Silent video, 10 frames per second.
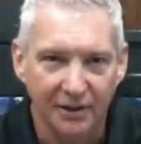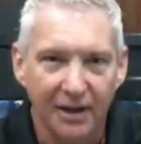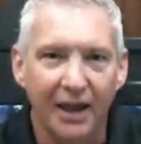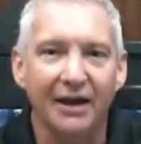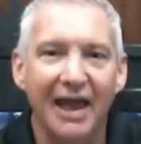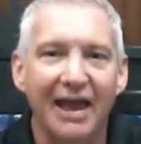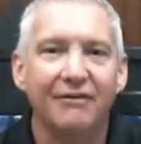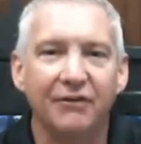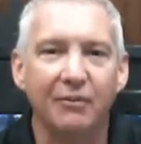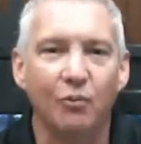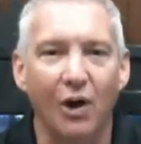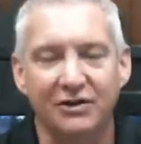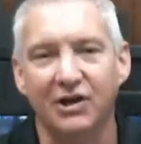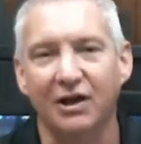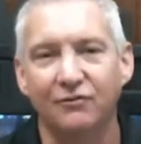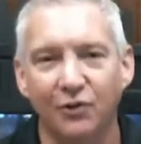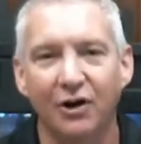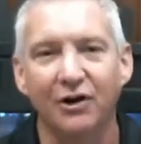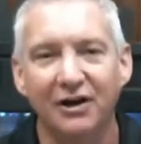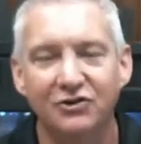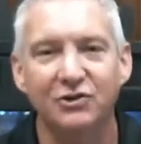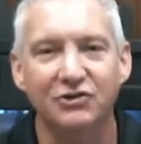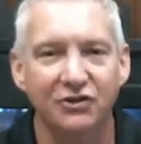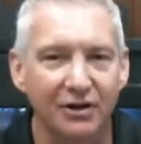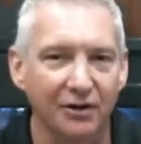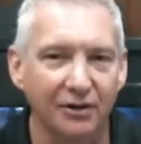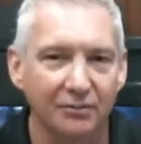and have them watch out for our interests there.